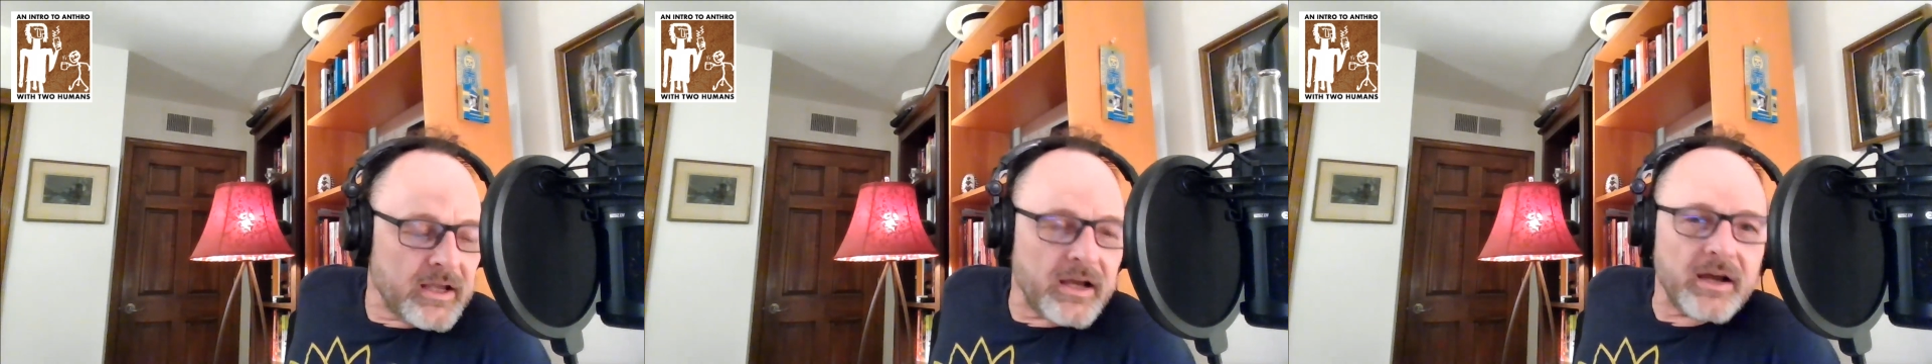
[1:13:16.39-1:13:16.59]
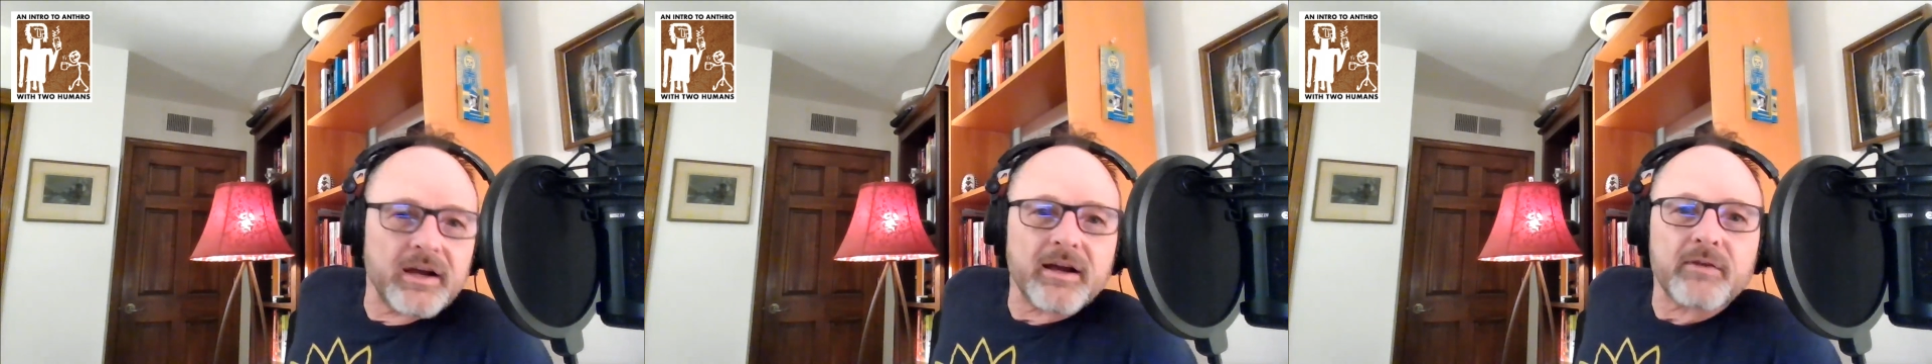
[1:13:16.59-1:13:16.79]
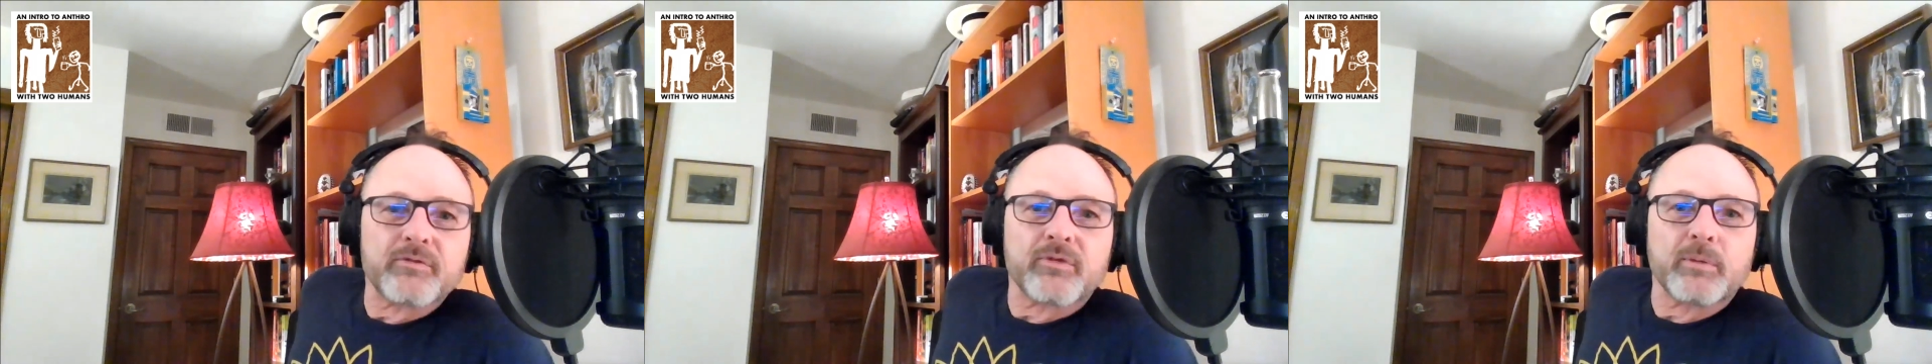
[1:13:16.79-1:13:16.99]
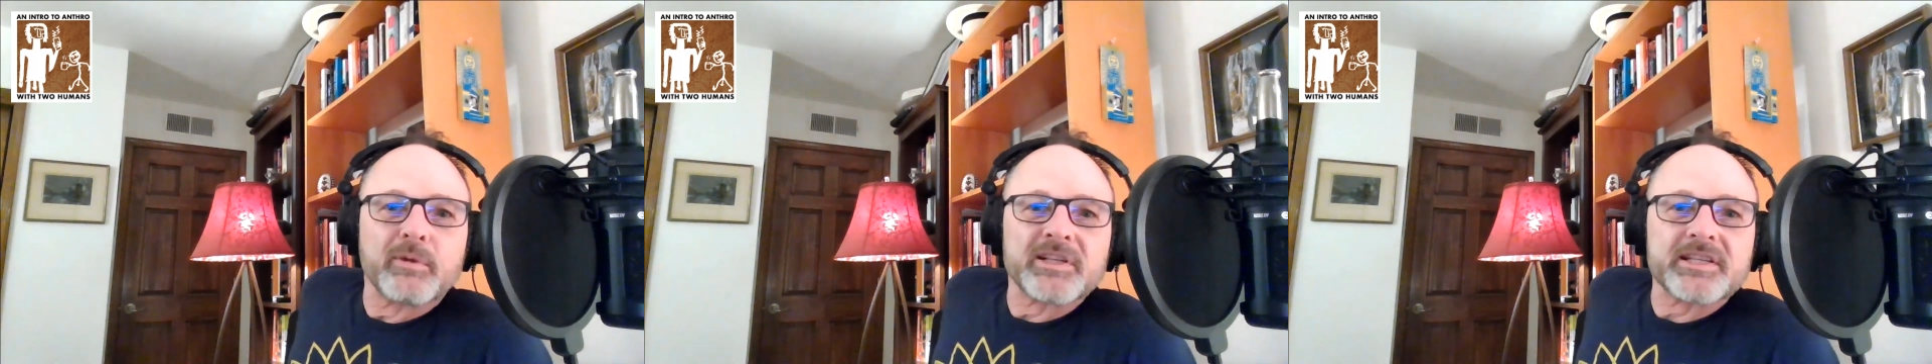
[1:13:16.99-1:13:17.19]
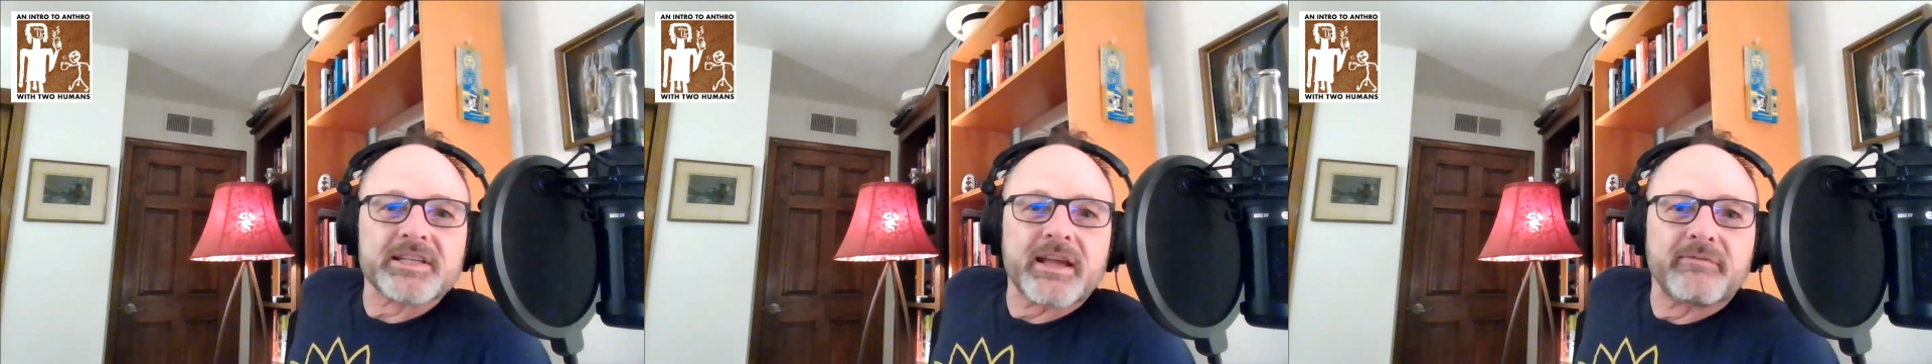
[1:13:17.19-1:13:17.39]
from a
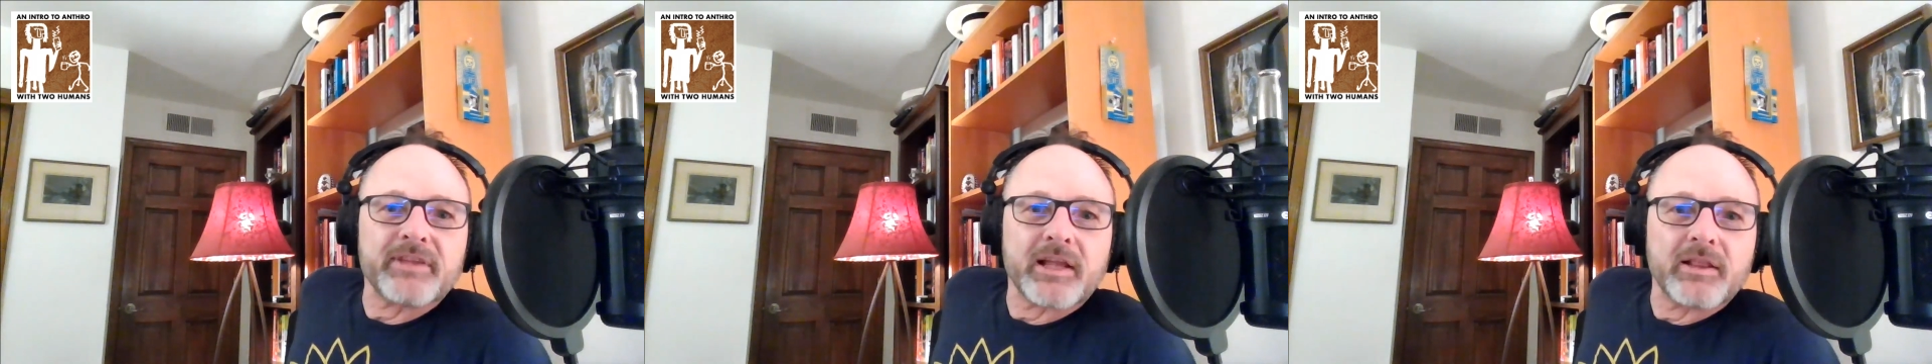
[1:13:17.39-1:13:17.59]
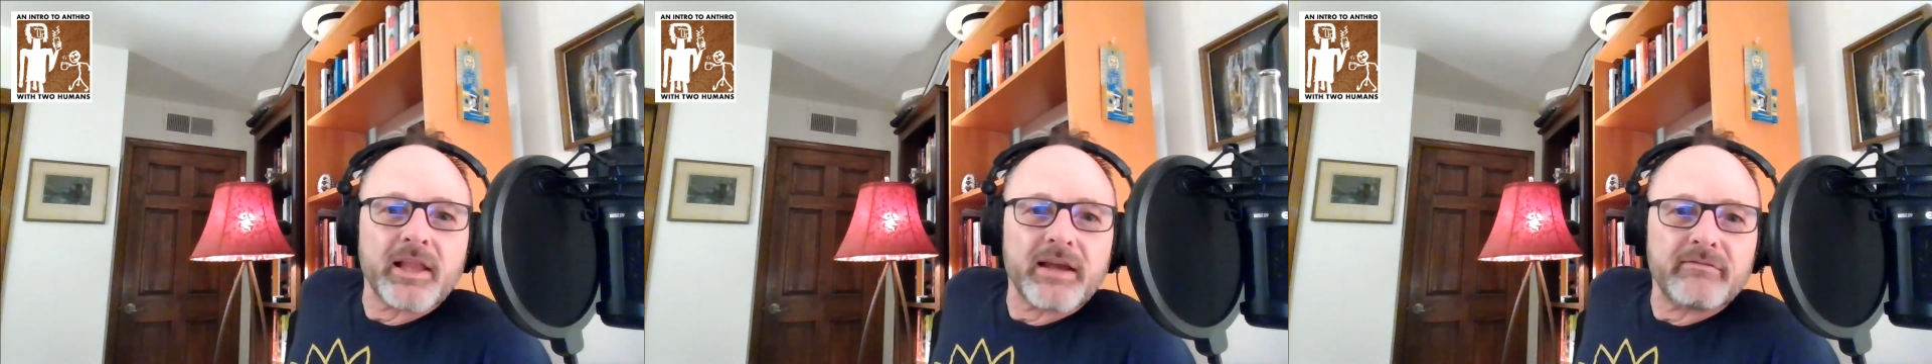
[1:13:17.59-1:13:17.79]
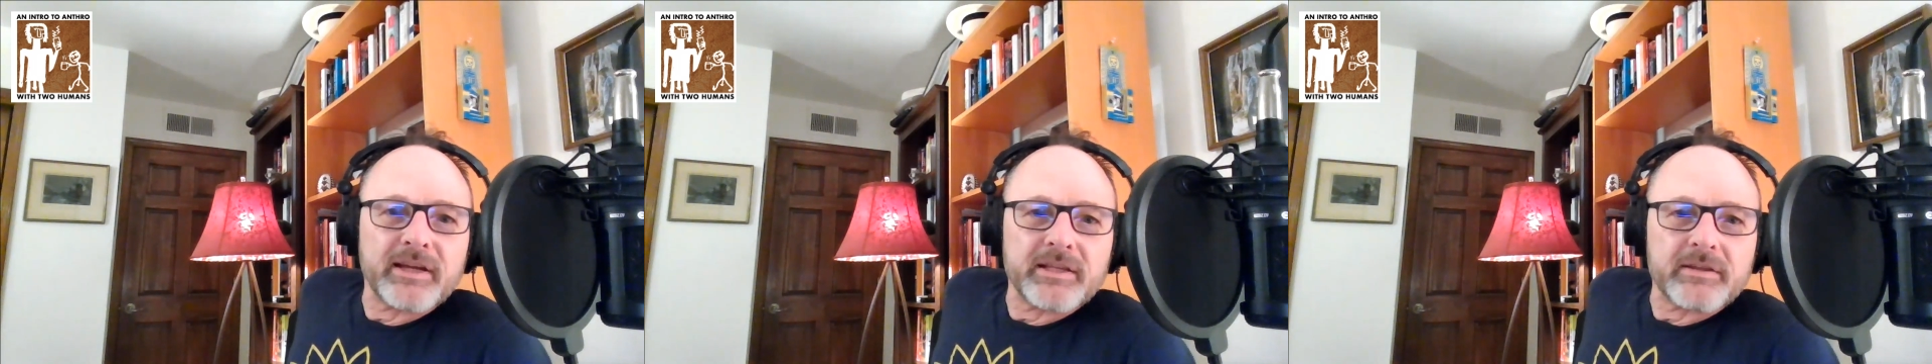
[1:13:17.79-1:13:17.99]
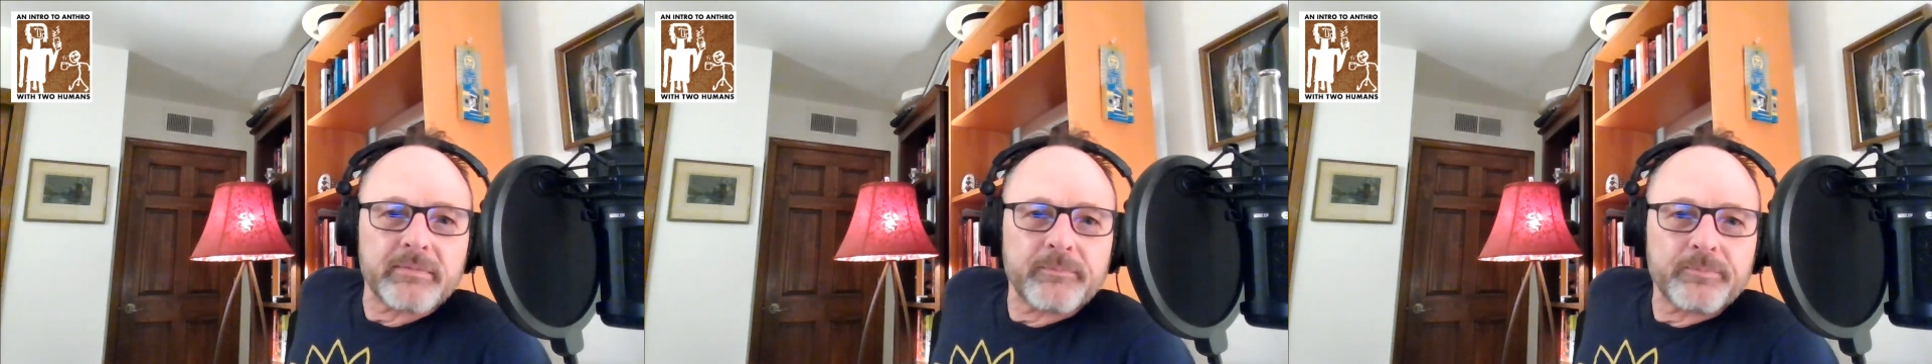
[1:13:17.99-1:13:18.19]
7-Eleven.